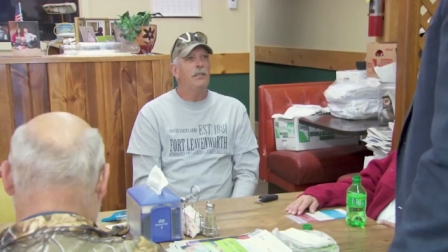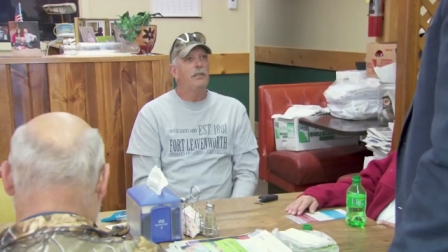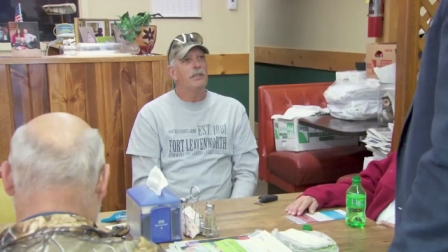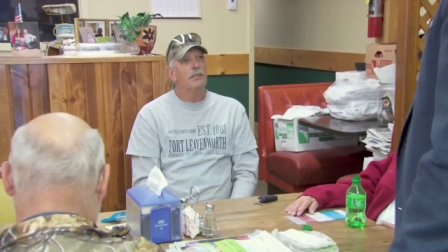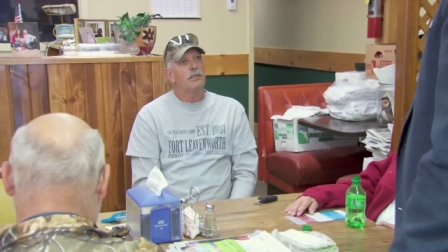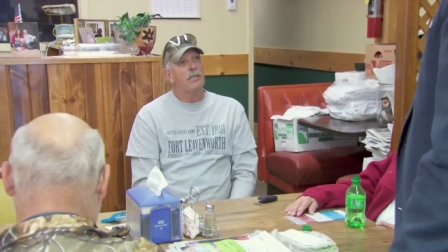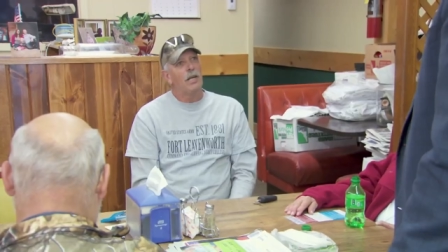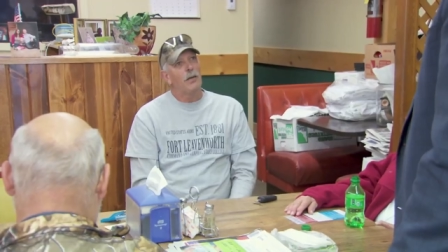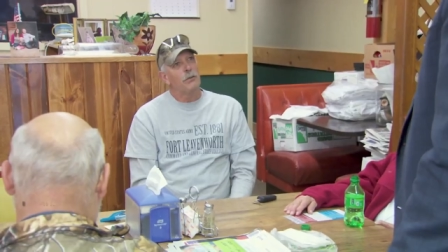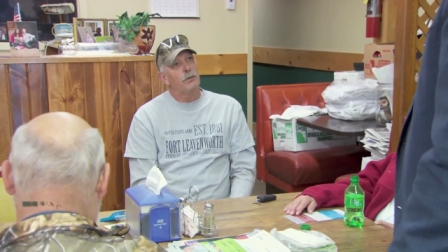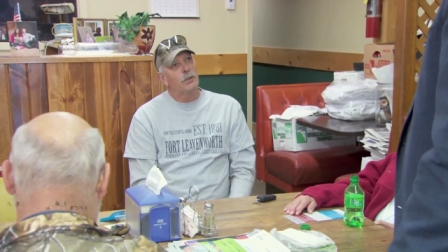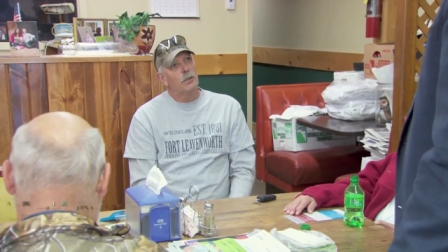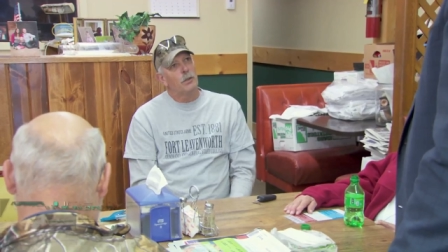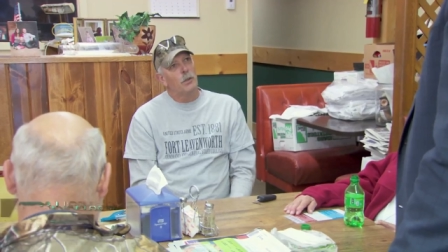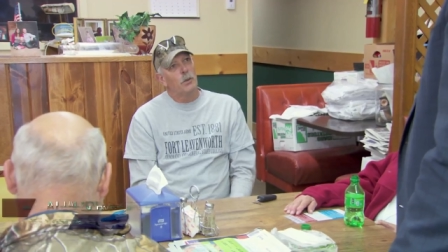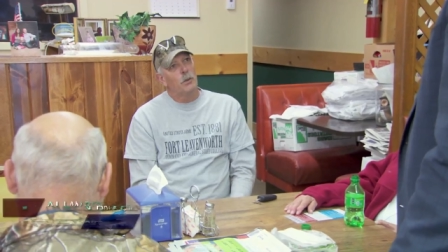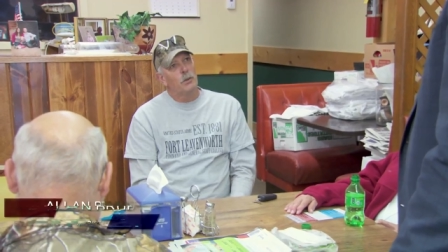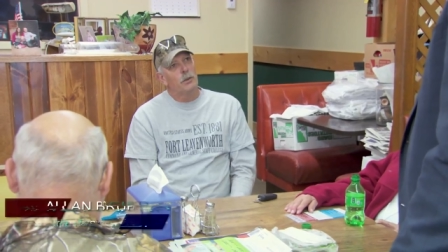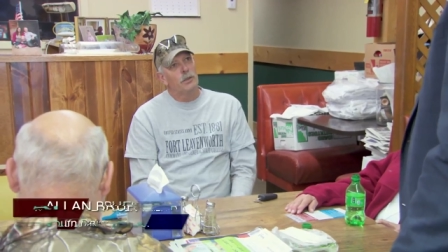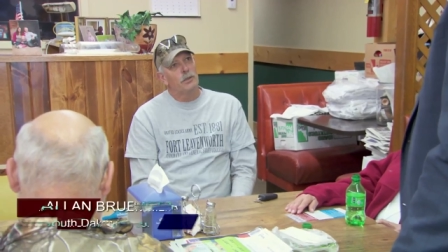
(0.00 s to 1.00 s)
that South
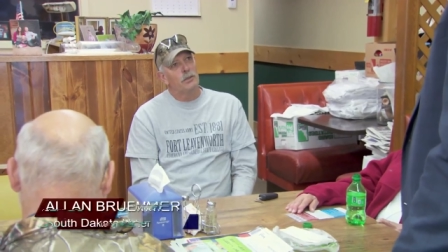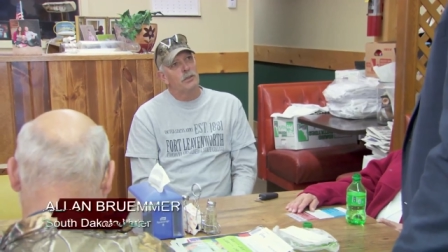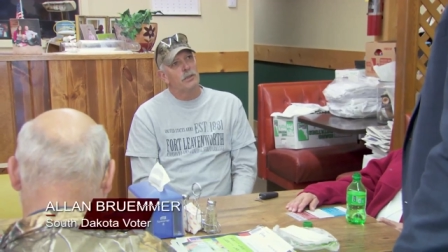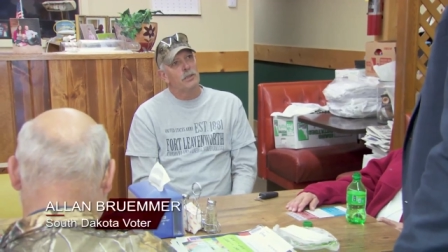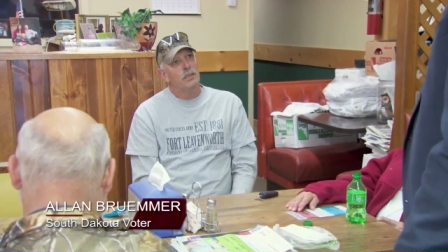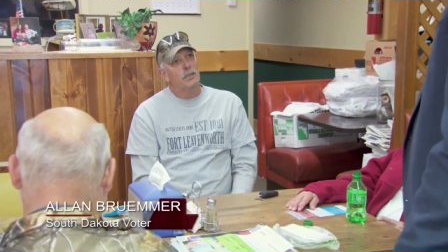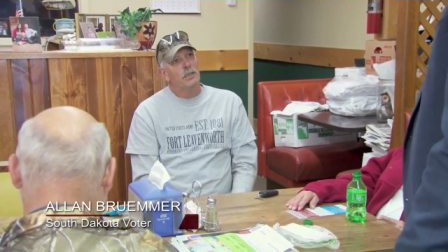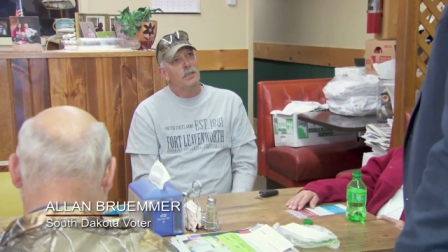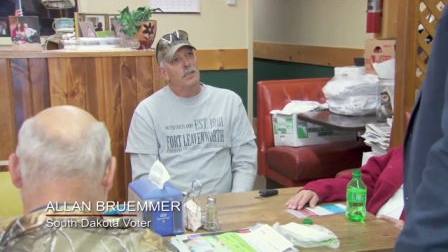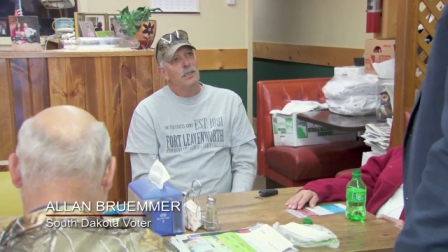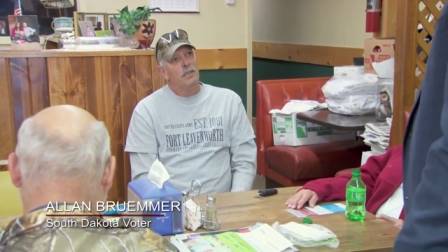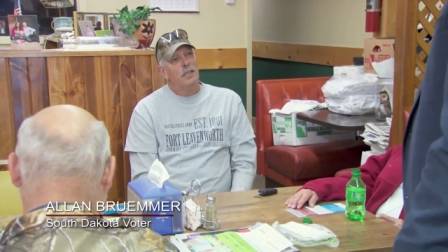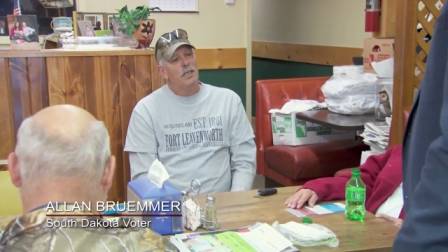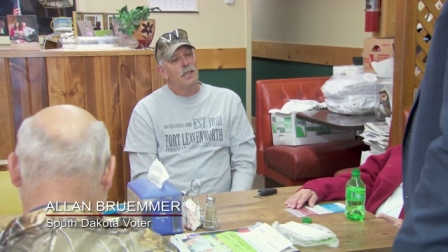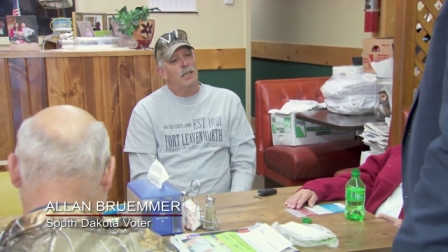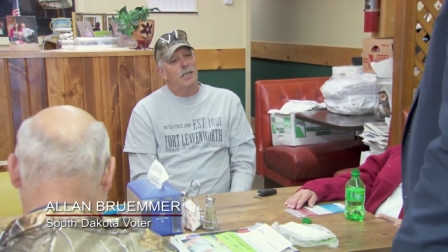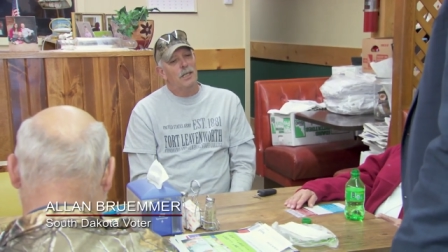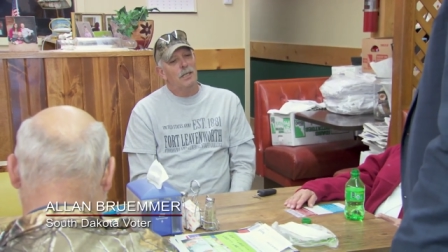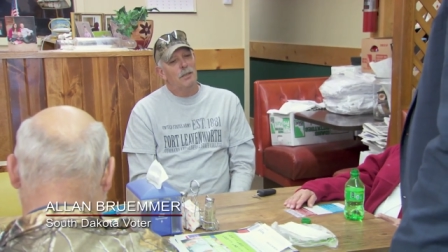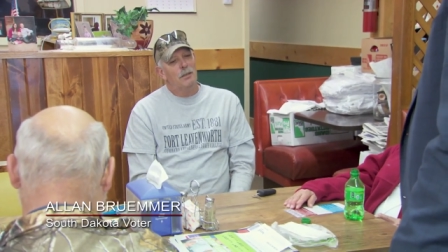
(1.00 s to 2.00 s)
Dakota's
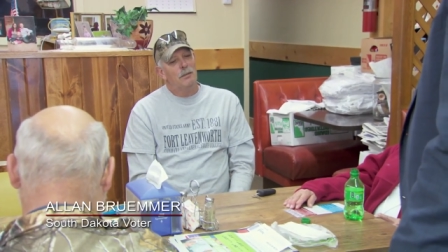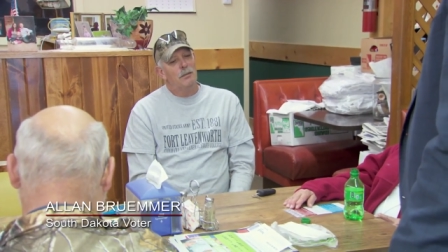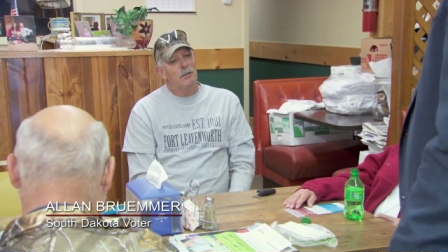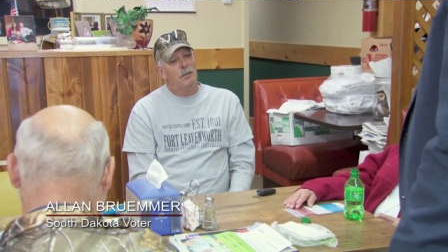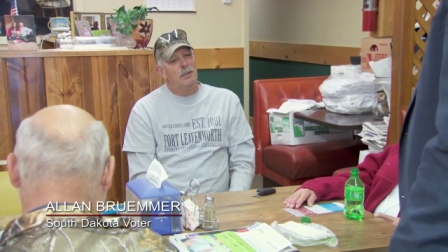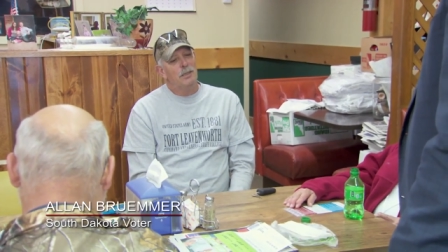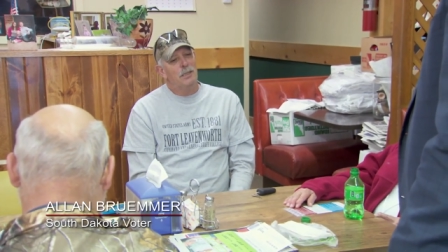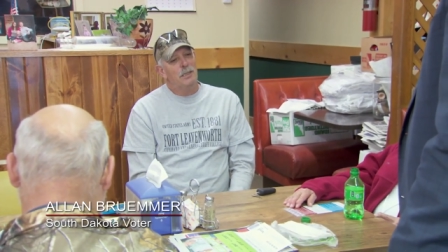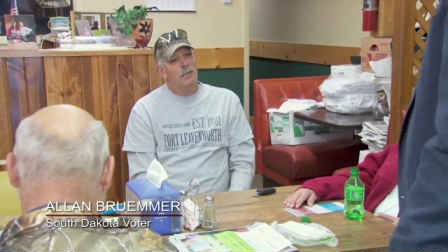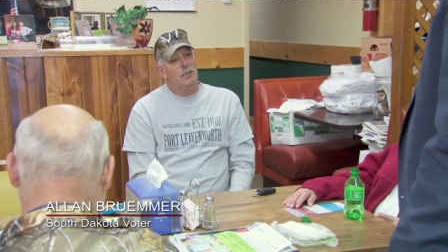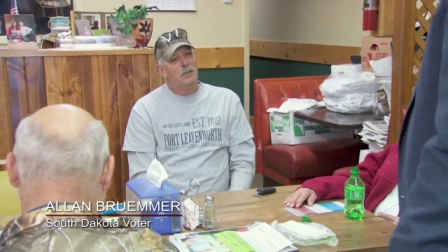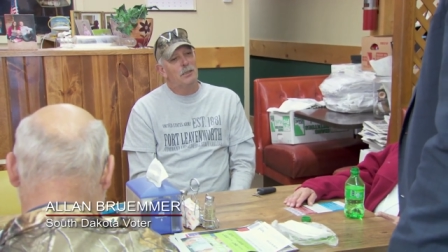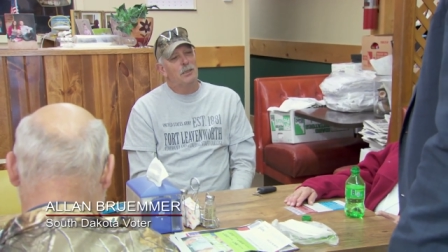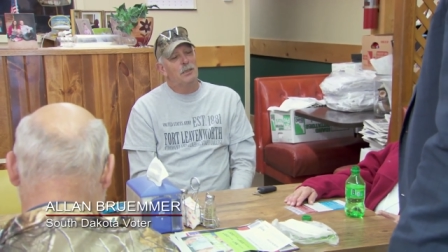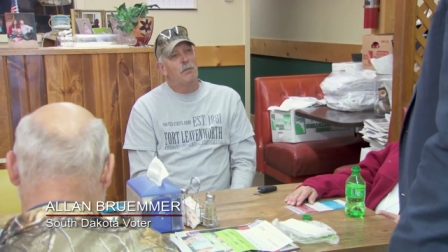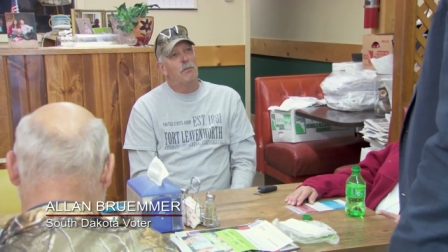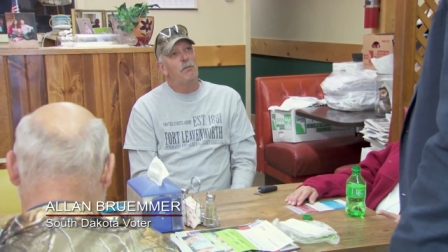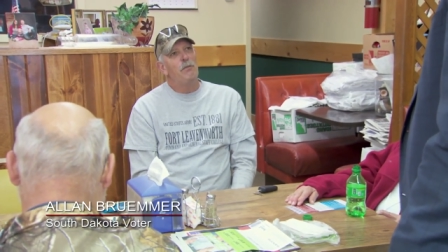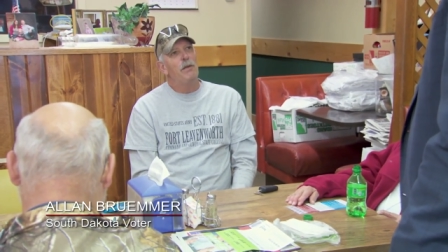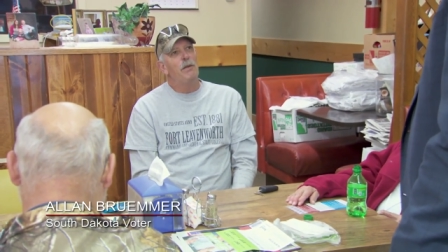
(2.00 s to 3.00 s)
is
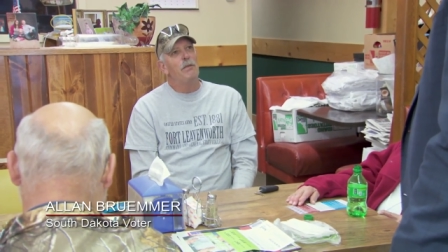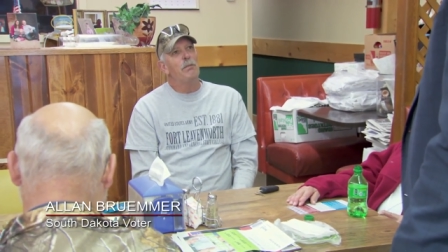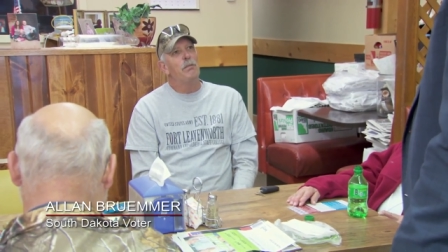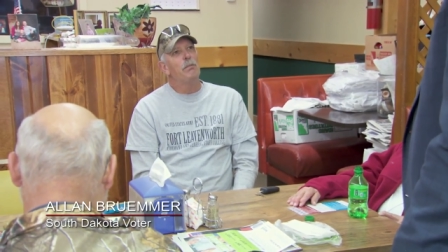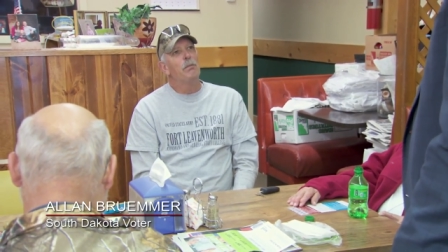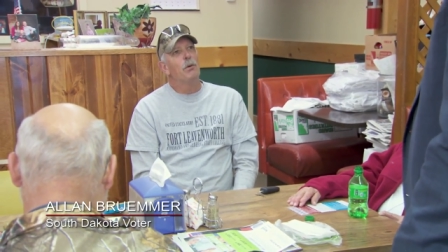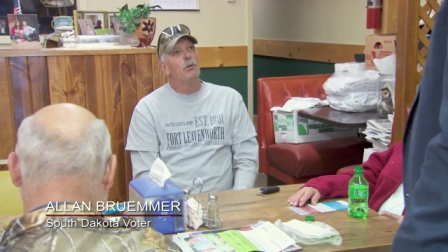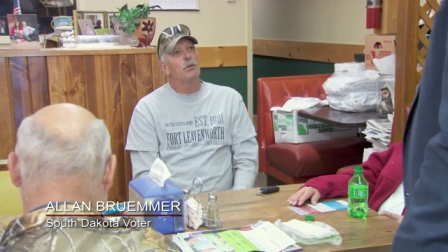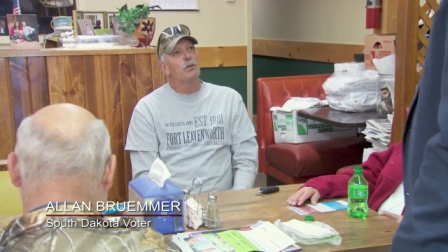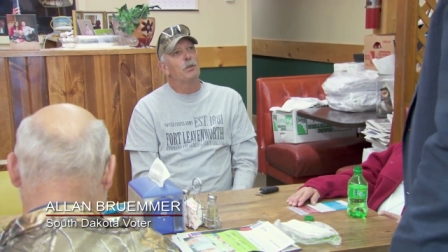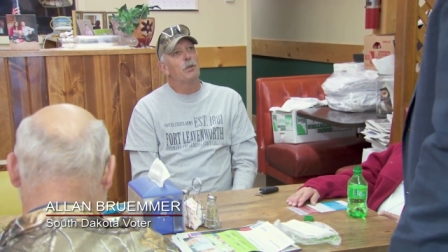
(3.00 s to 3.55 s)
the 5th most